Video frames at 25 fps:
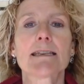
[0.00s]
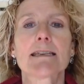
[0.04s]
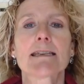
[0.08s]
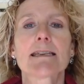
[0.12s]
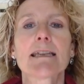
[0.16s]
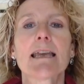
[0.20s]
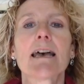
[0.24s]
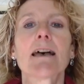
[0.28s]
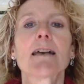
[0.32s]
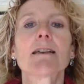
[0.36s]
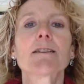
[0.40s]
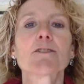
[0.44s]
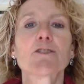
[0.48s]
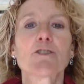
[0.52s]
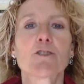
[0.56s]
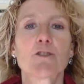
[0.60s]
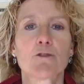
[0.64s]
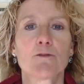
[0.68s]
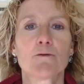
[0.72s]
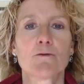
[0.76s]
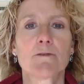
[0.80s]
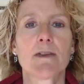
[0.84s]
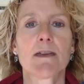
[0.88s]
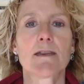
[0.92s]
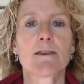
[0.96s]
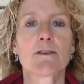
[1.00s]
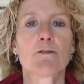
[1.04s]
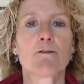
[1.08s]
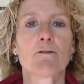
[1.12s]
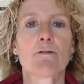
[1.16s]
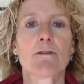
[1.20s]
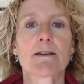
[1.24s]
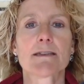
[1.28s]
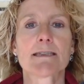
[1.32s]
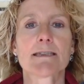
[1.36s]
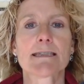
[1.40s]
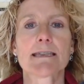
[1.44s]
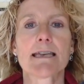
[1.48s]
tells you that you
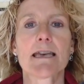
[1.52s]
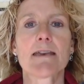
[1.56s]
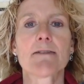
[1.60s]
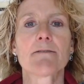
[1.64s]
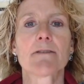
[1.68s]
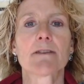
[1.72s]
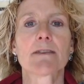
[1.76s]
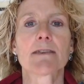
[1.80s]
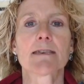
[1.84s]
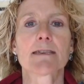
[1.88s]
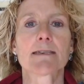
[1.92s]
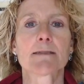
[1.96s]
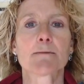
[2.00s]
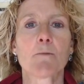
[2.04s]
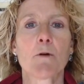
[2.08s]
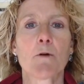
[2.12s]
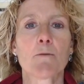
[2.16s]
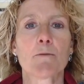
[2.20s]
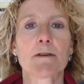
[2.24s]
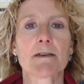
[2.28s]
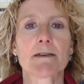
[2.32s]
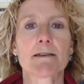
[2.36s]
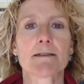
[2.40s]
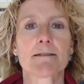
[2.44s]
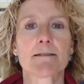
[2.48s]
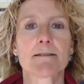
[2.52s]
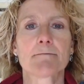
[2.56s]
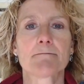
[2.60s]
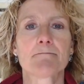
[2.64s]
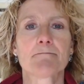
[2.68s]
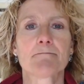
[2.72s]
are safe in this moment.